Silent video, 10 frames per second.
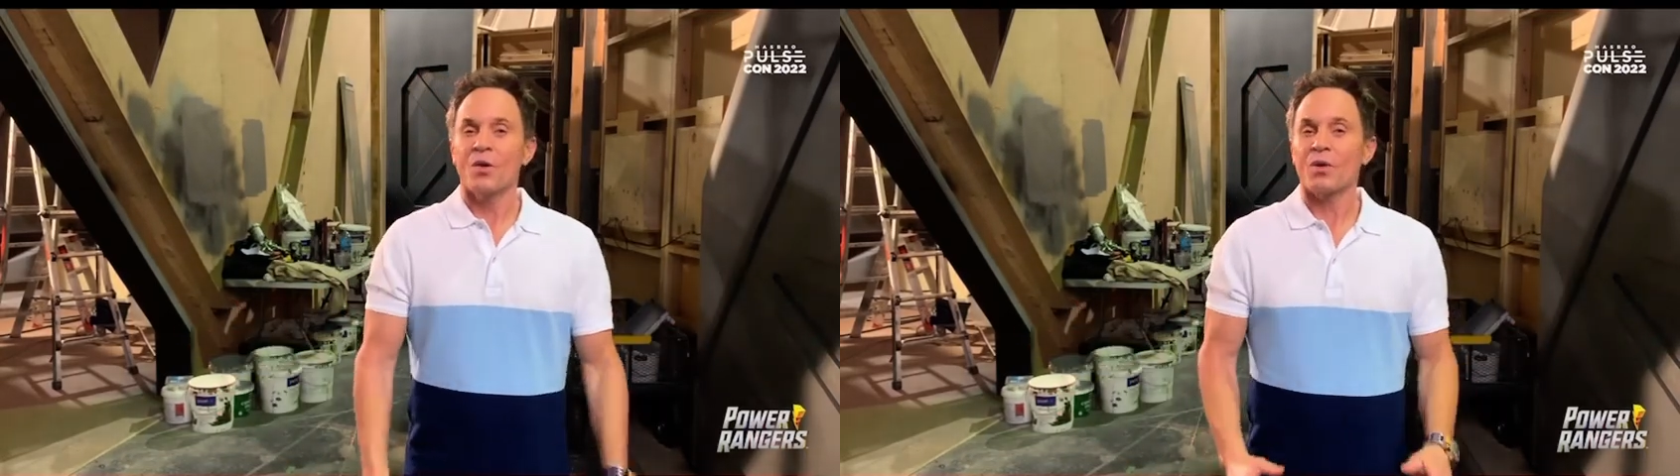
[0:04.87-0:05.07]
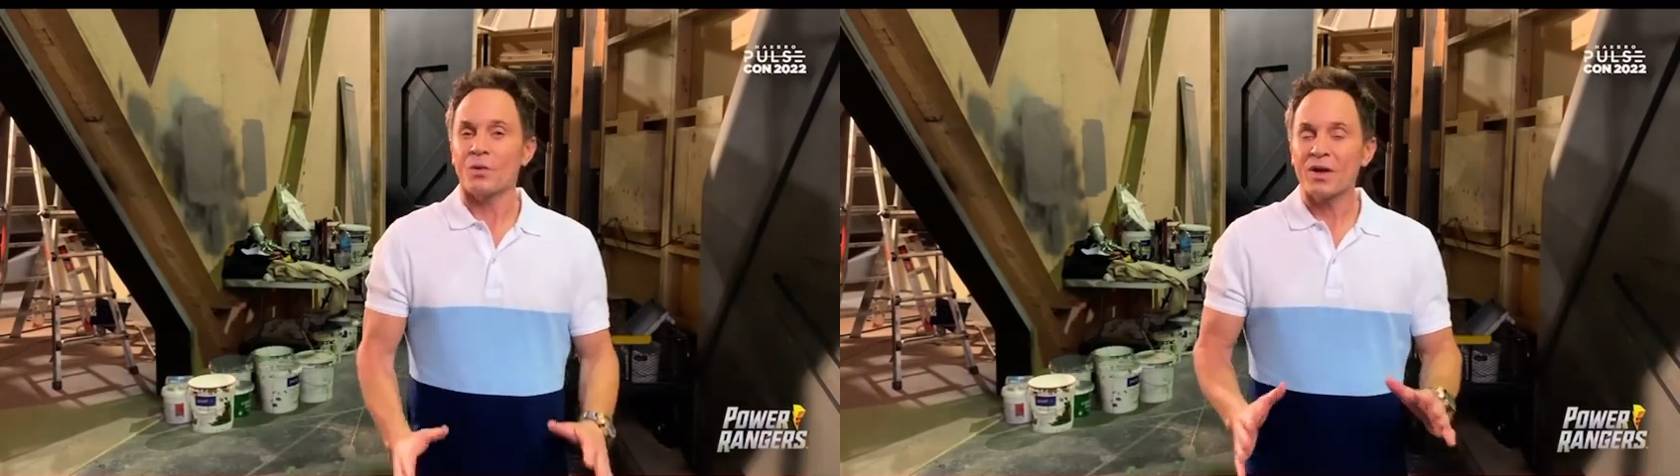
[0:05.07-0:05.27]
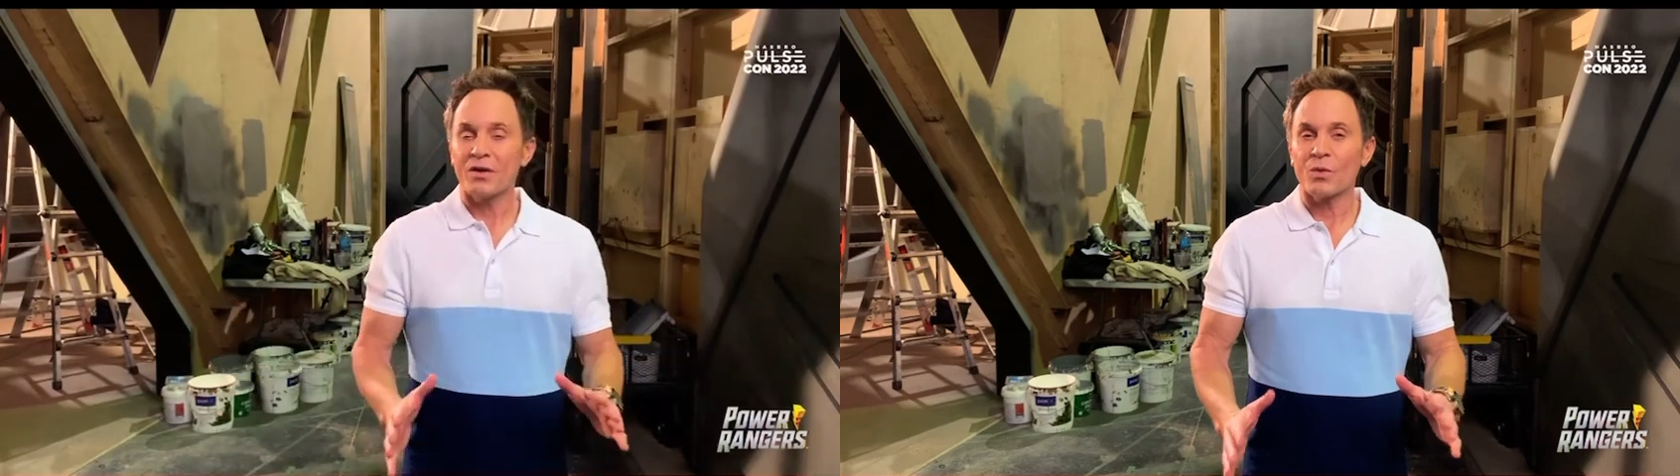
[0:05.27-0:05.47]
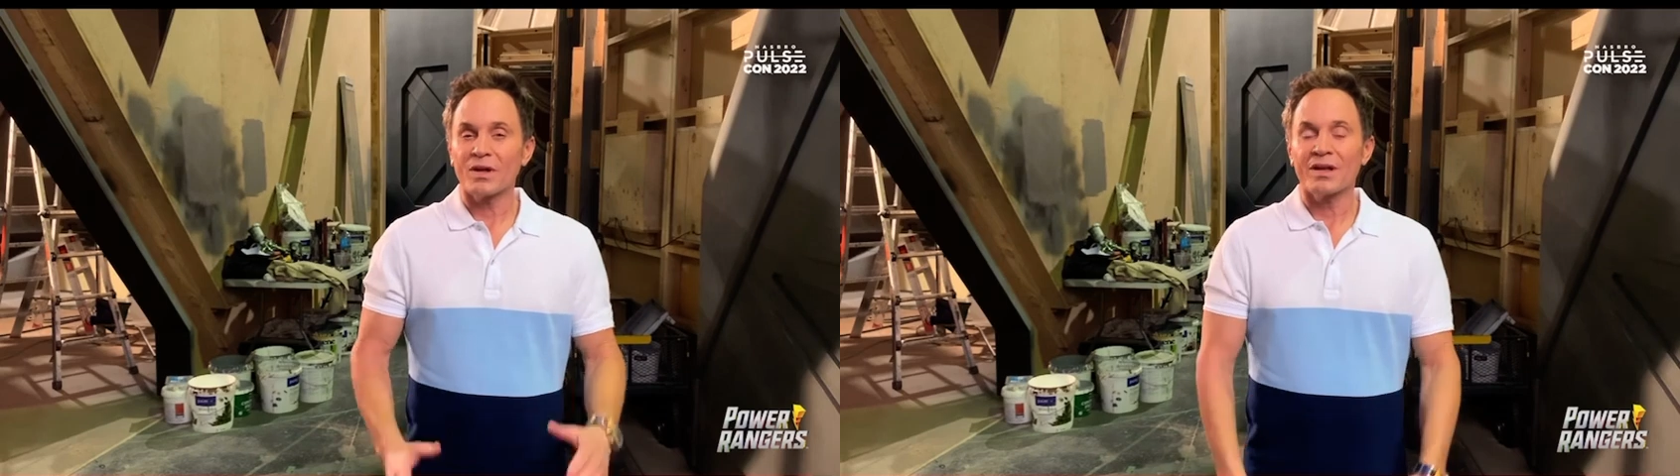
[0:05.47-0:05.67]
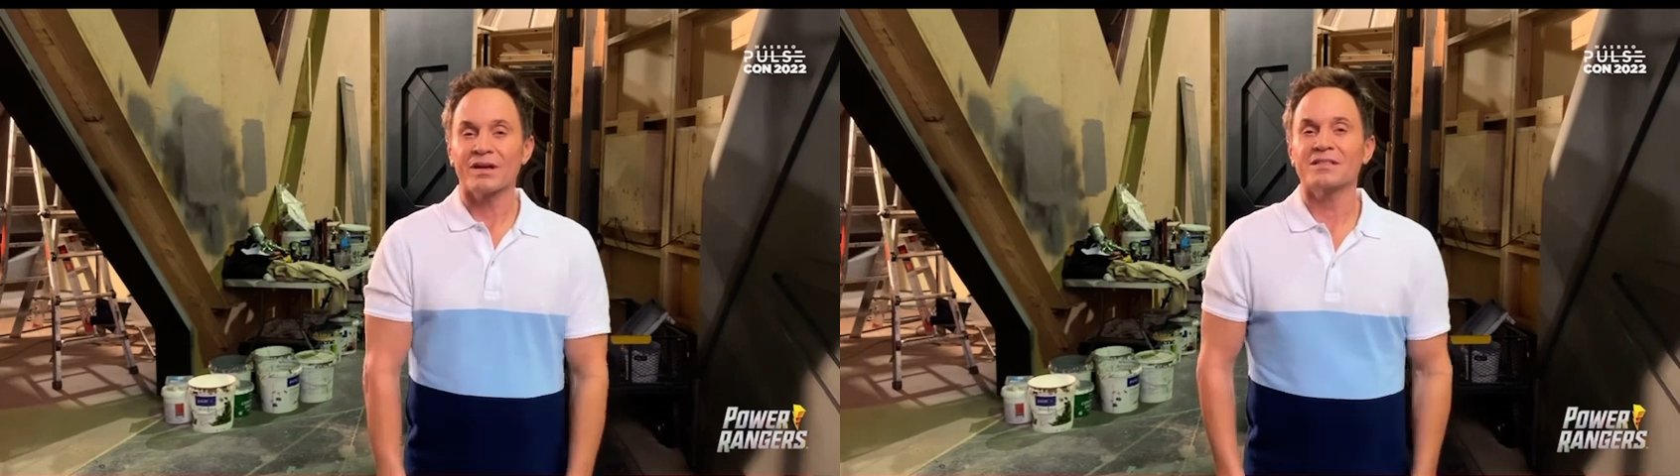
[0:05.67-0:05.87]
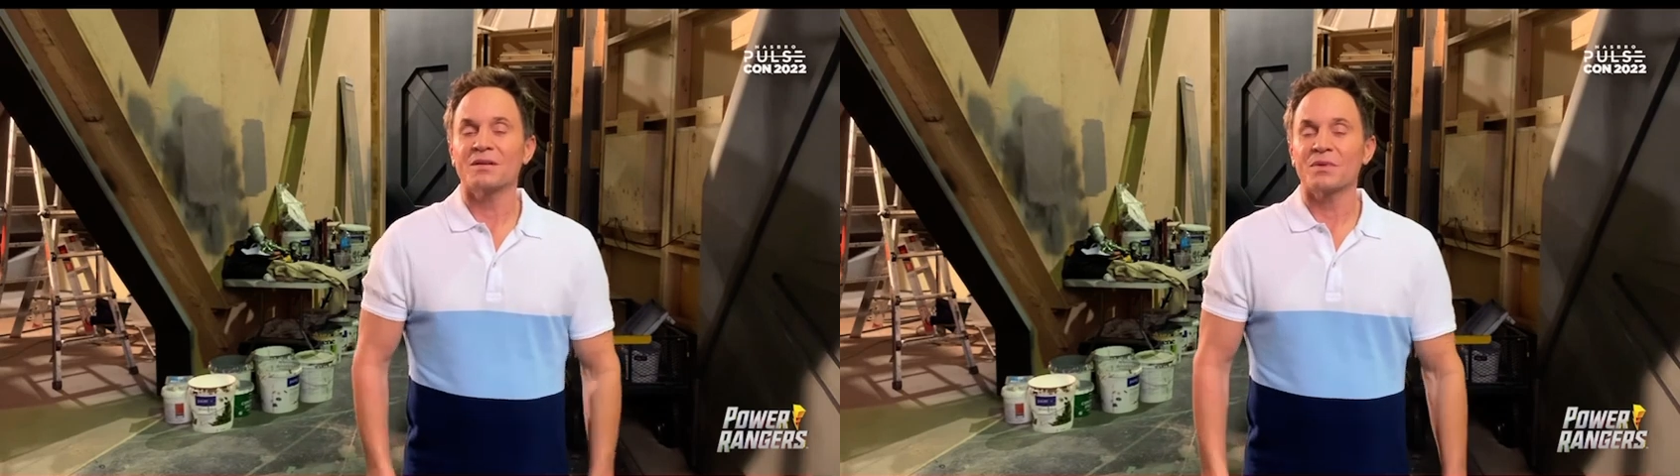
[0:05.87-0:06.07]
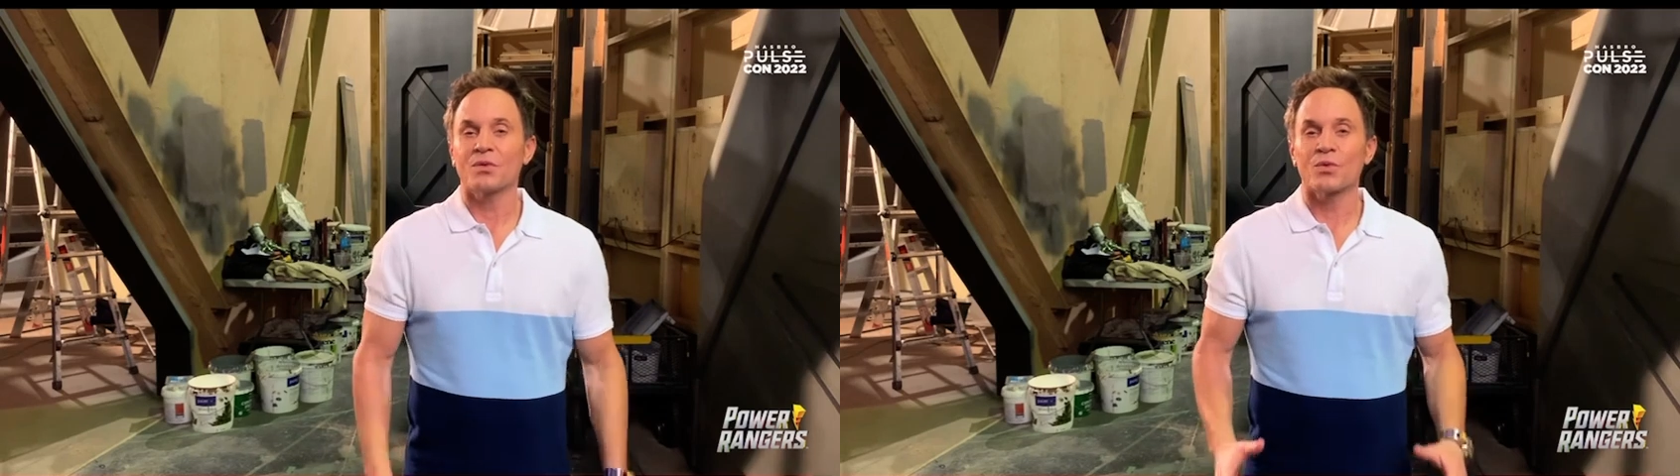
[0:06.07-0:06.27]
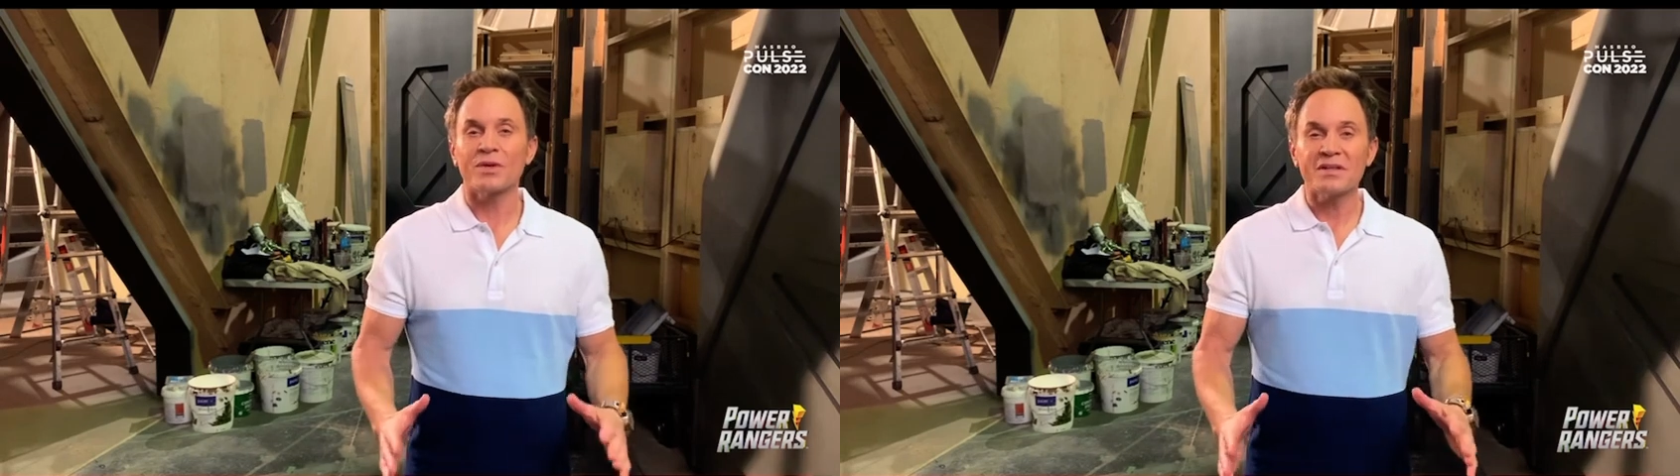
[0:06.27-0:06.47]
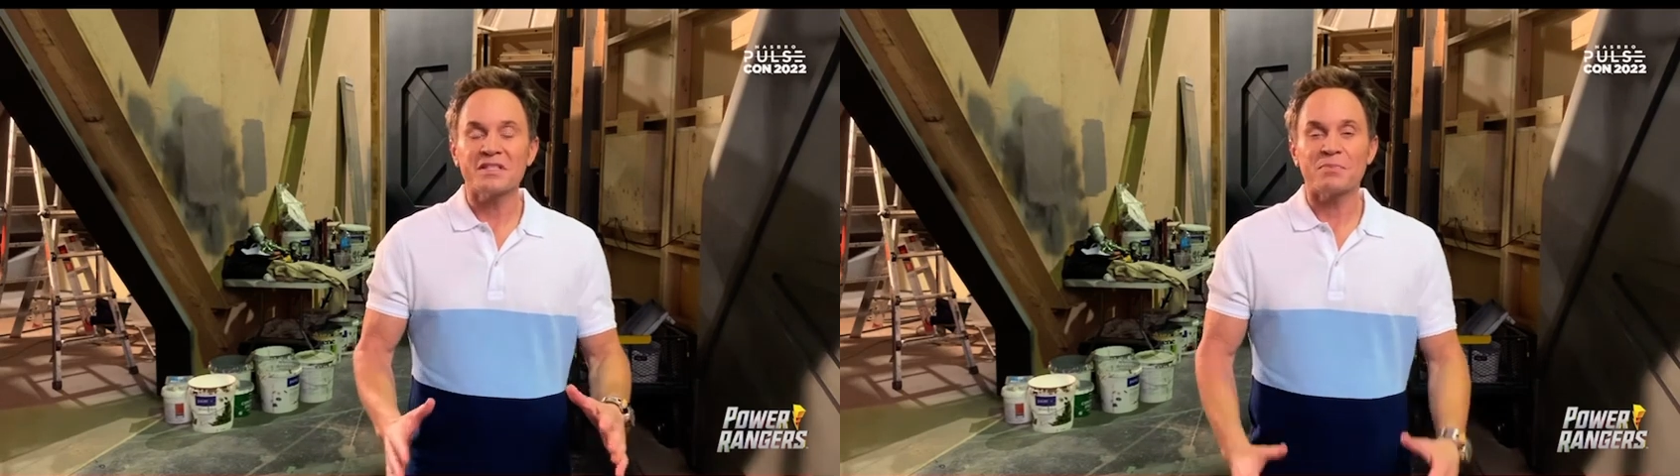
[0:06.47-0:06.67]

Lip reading: where we are working on something really